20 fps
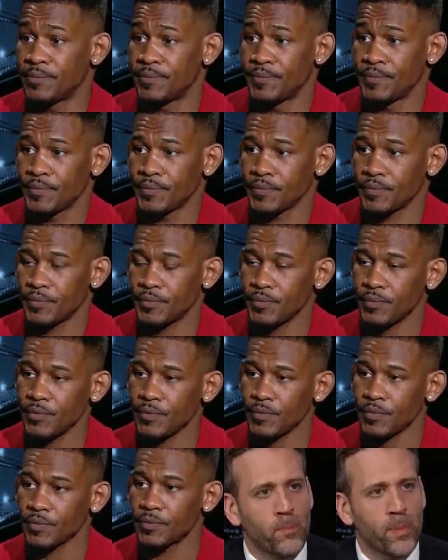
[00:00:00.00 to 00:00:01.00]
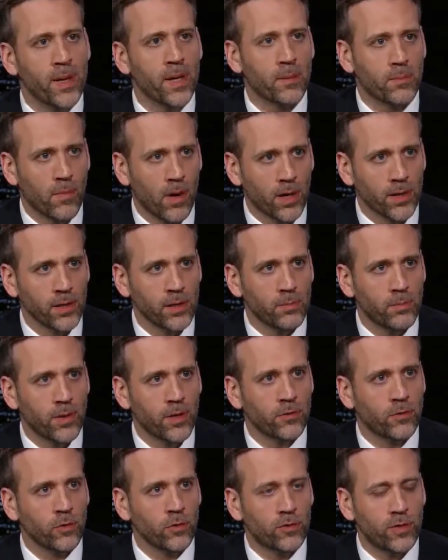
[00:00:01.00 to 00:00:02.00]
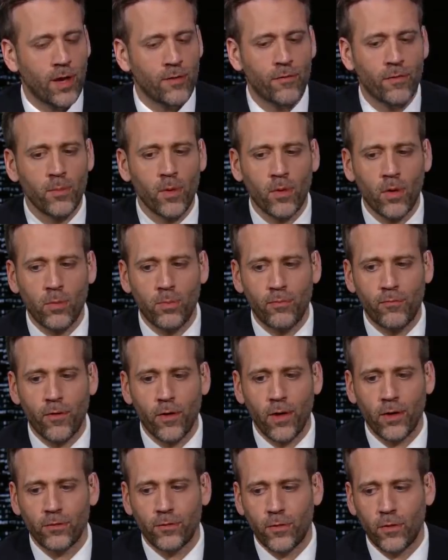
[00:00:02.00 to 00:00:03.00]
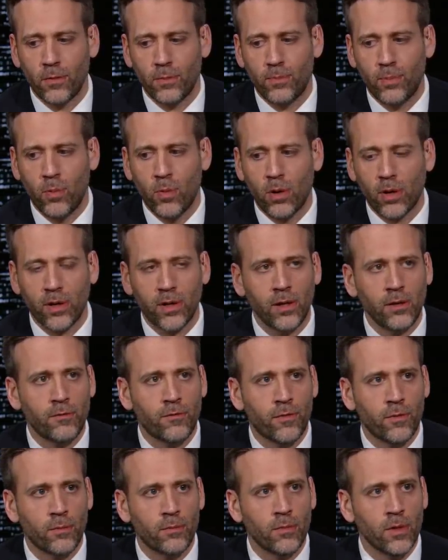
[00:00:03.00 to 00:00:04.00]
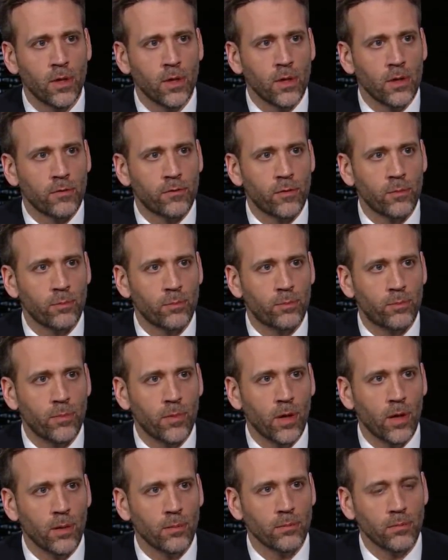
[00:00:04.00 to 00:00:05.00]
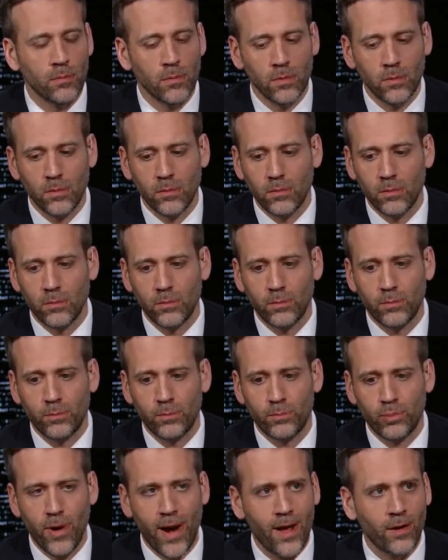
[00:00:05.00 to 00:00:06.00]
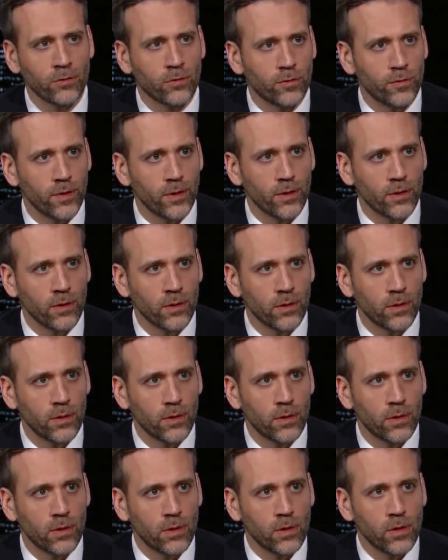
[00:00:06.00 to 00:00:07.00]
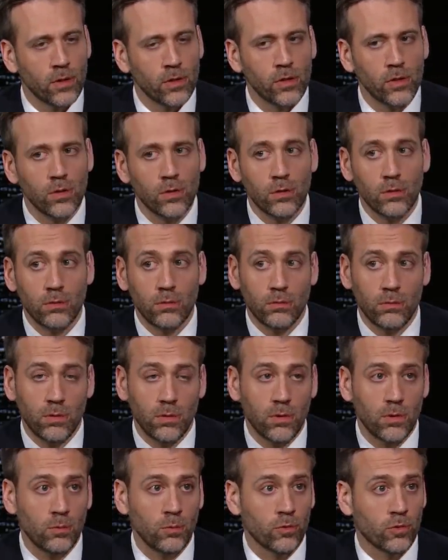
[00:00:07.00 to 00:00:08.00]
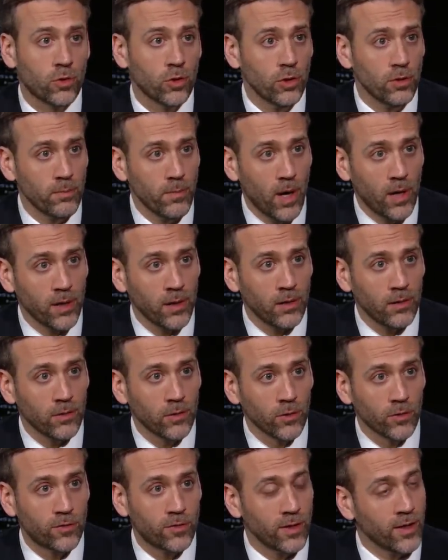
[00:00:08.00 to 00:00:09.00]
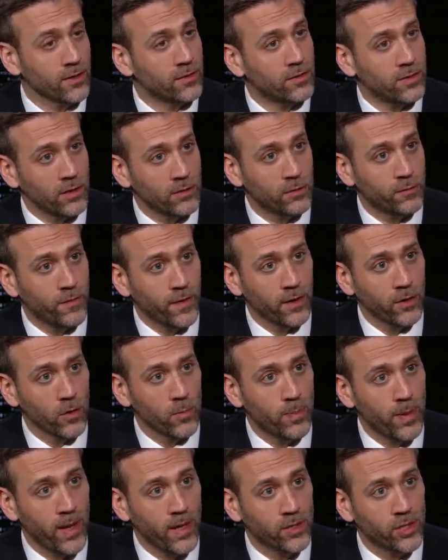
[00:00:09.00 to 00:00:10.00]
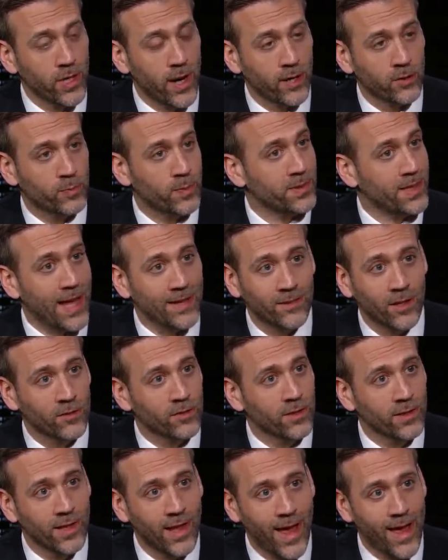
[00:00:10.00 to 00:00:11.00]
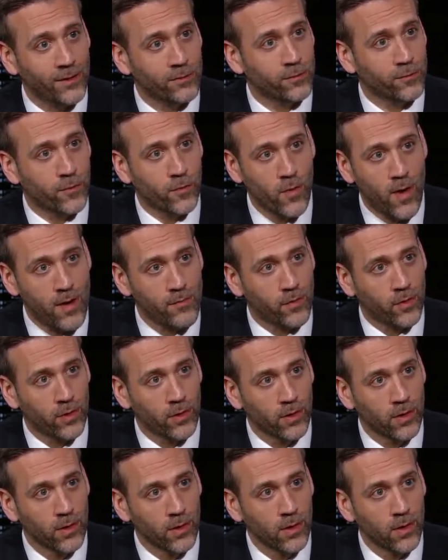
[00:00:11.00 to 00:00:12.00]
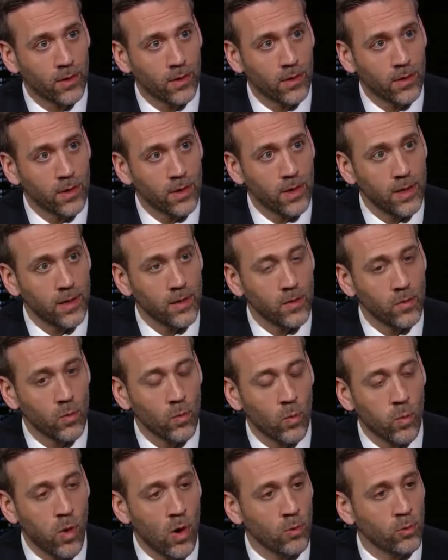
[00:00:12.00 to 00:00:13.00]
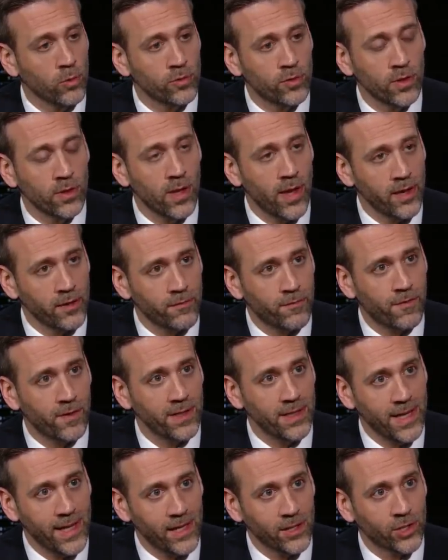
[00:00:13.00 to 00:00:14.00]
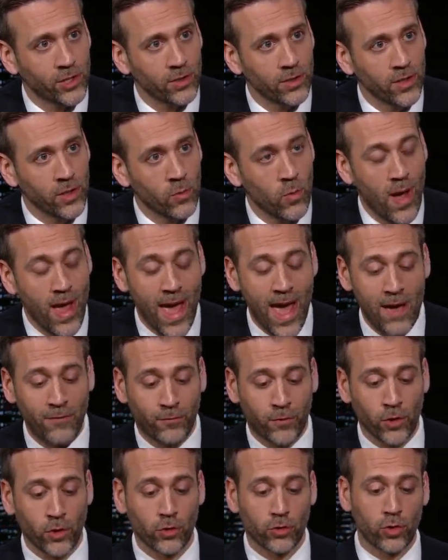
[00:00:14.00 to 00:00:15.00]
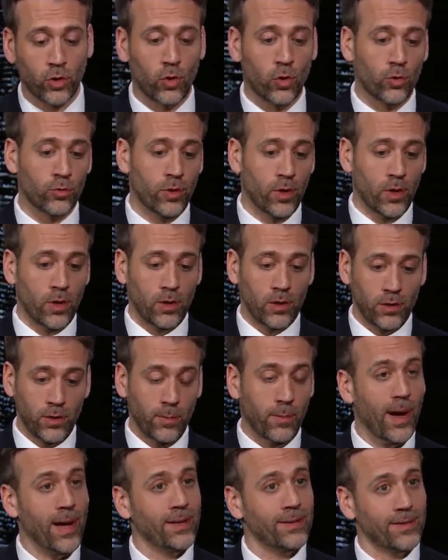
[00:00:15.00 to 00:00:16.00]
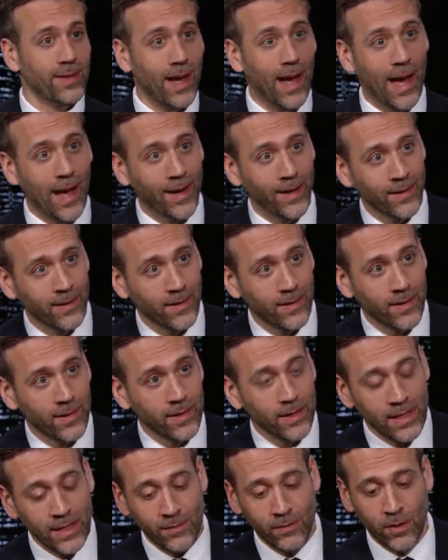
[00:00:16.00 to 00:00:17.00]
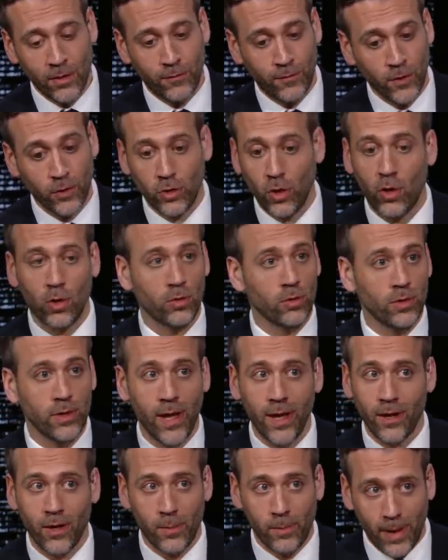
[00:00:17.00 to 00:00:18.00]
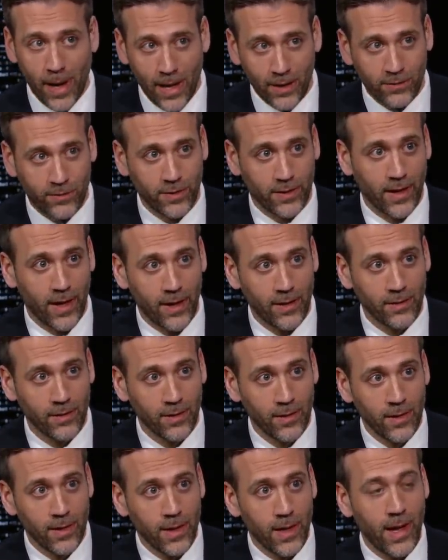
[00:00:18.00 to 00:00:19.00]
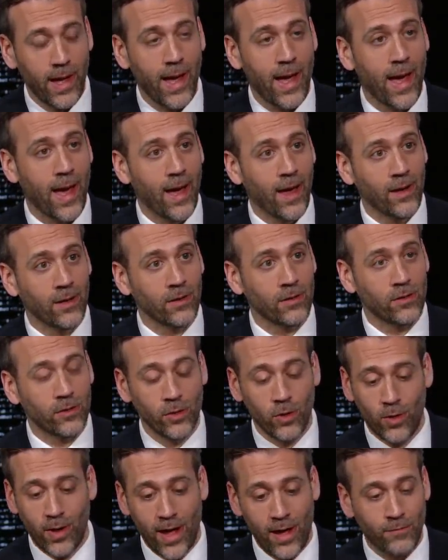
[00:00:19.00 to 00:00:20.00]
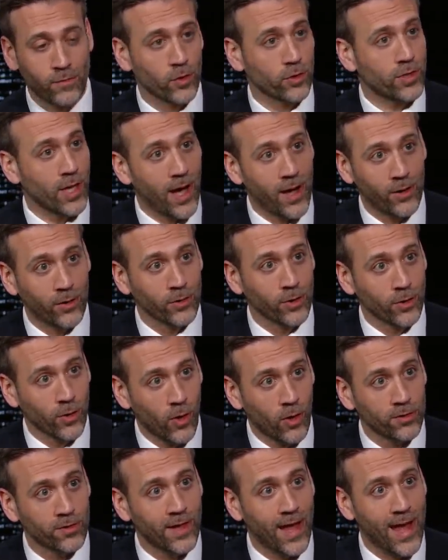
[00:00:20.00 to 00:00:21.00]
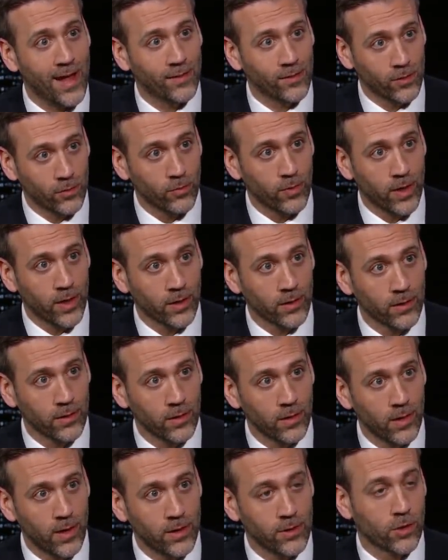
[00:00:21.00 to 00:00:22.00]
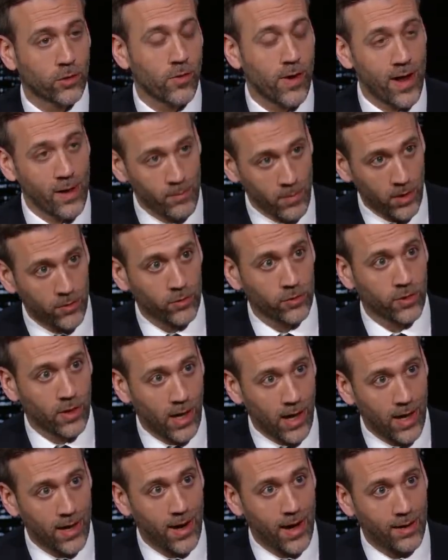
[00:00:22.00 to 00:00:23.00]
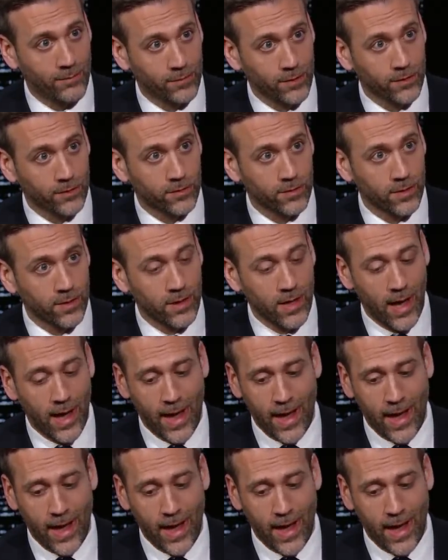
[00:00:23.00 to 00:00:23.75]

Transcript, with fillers: And you hadn't made big money, but as you said, from a for, for a poor kid from from um, Brownsville, yeah, it was good money. You're mm-hmm. seeing six figure paychecks, but yeah. that doesn't last forever. Absolutely. What was it like financially after you're told you might die. Yeah. Even if you don't, you ain't gonna box again. Yeah. And you don't have your title. You lost that in the ring. Yeah. And your grandmother's gone, obviously.